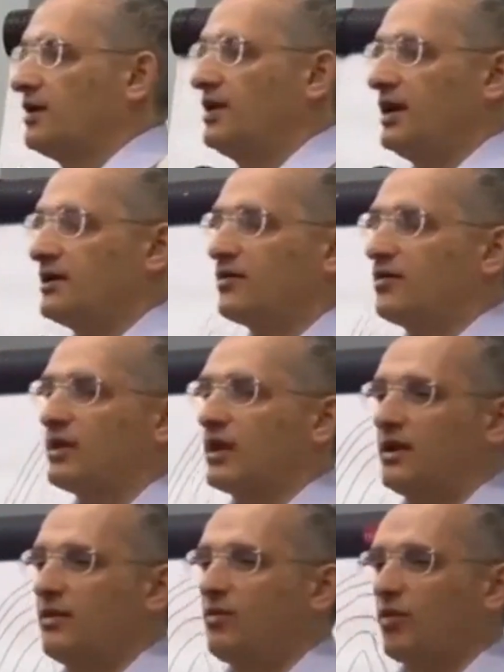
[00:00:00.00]
How do the
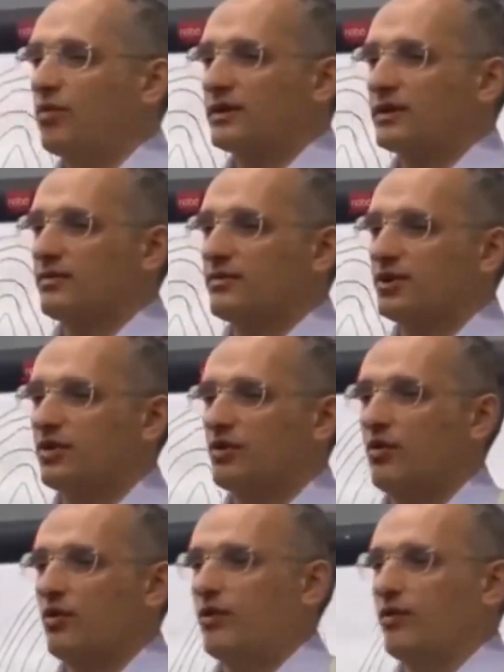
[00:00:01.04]
gemstones work?
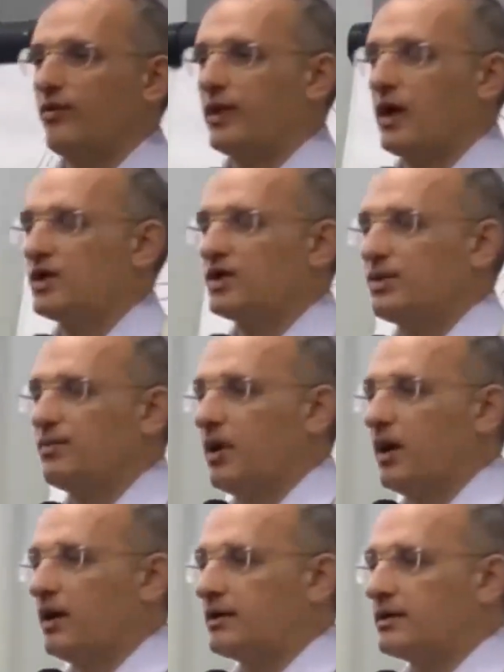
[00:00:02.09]
Each finger is
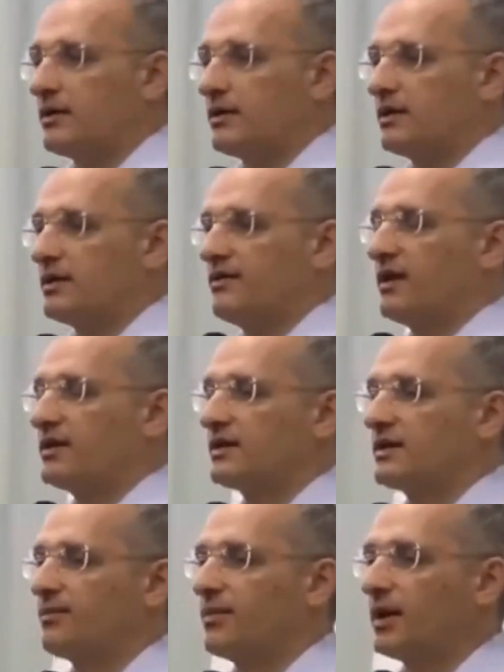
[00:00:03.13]
connected to a specific
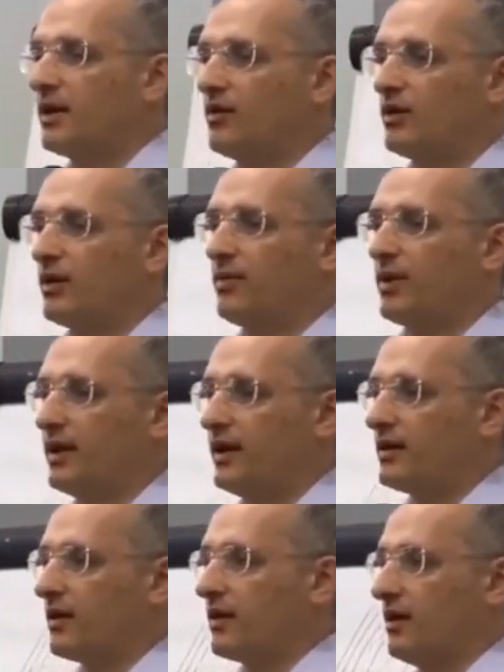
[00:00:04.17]
planet. Planets
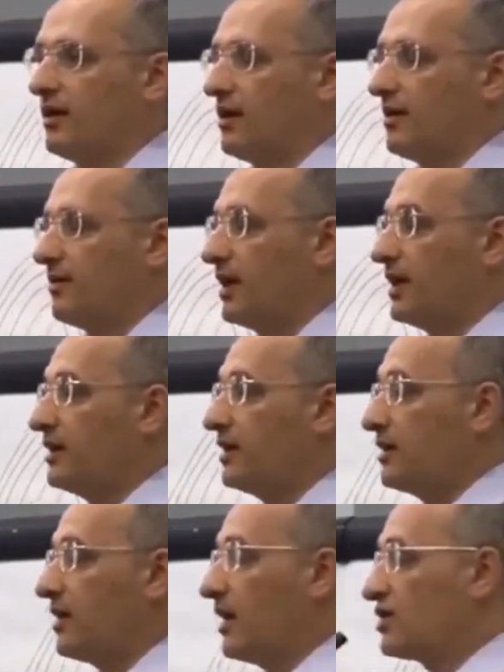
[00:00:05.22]
are also connected to a
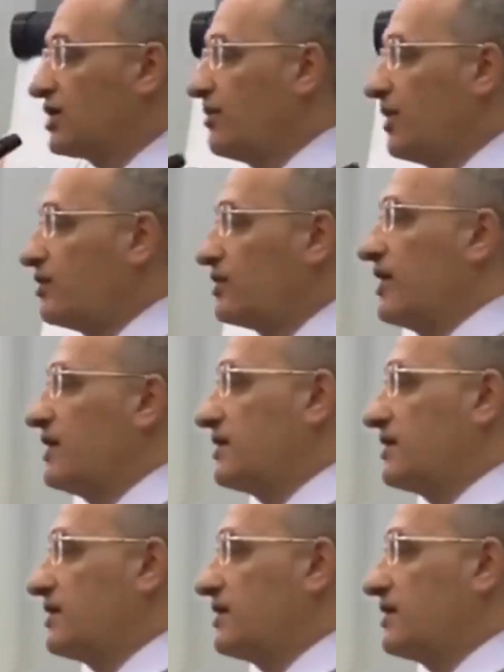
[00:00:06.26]
person's health.